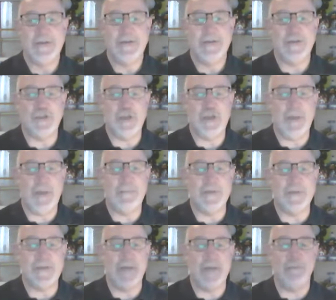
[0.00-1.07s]
the ship,
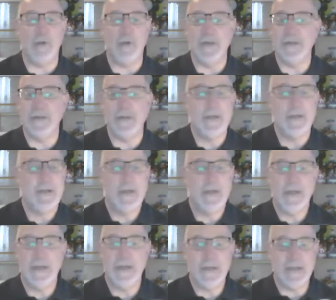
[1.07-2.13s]
the safe port.
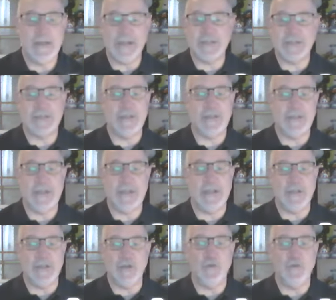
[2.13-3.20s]
That's the,
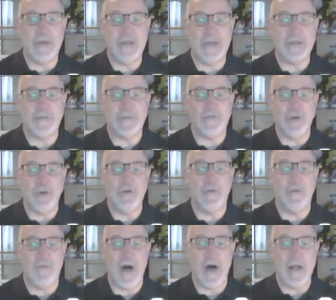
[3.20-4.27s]
the duty is for you
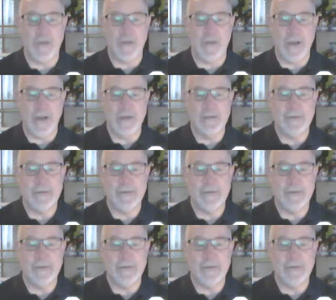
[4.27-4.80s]
to follow it.